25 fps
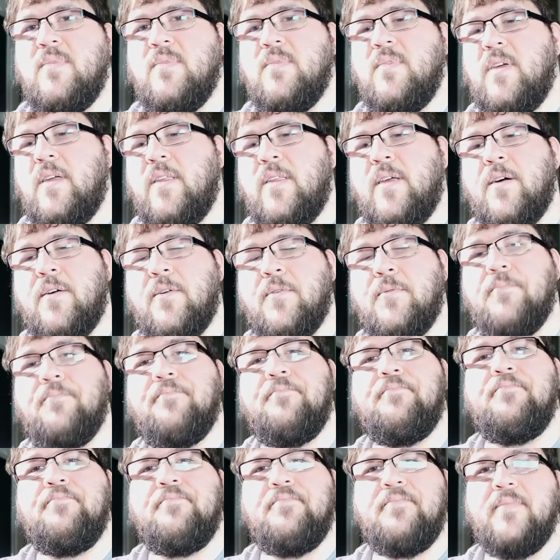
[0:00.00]

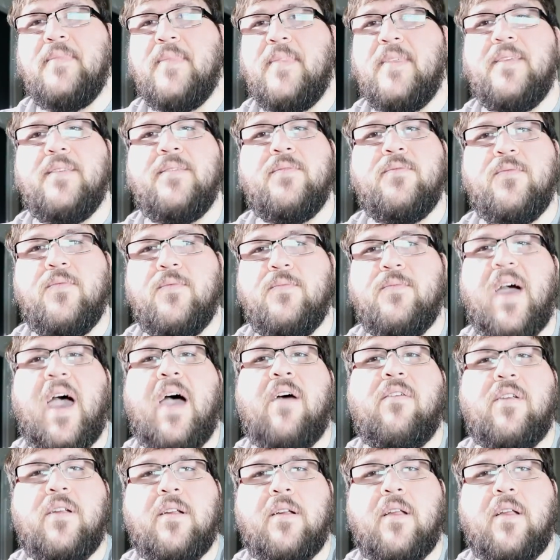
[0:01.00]
$500